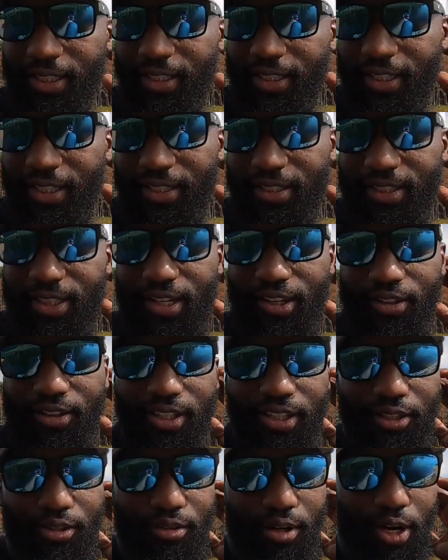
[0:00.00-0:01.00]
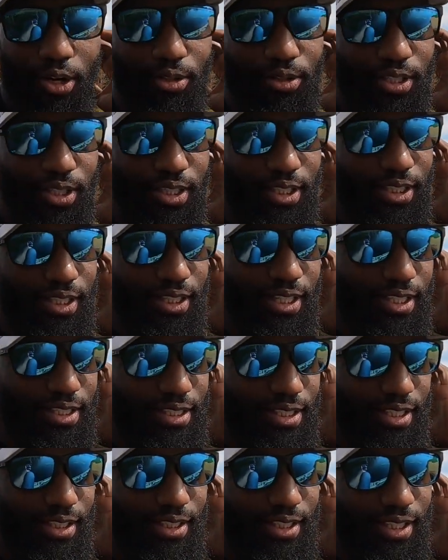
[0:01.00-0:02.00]
And so he throws it, and I
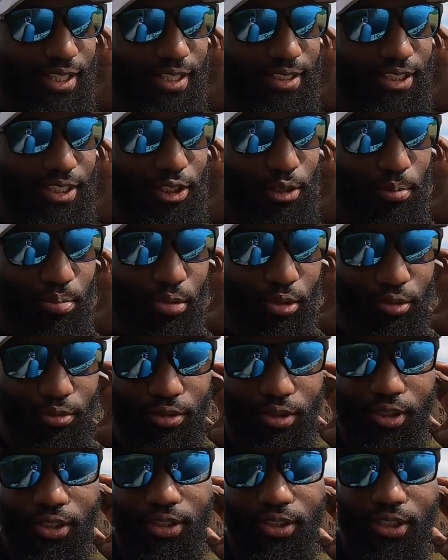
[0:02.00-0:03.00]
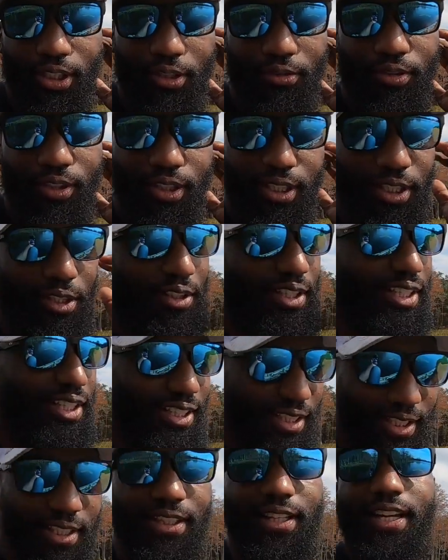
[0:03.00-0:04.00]
said, "Yeah, just to prove to yourself that they'll hit
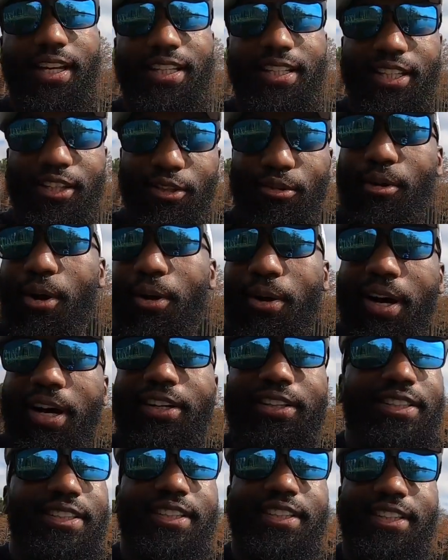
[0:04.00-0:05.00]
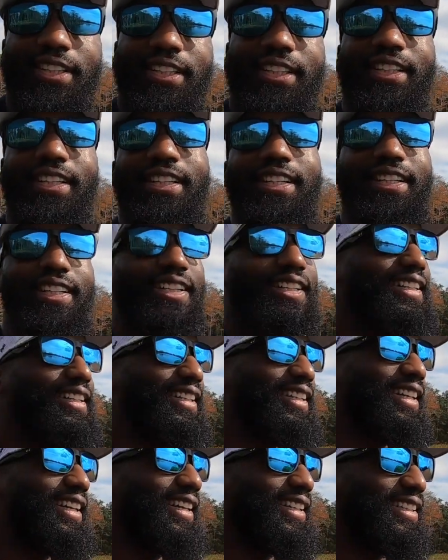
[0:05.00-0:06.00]
anything you throw out here."
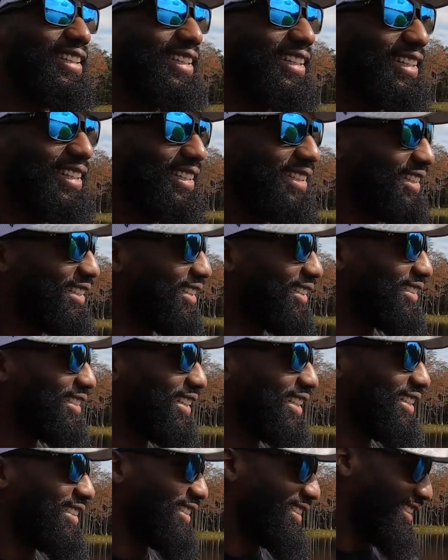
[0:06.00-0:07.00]
And uh, he caught that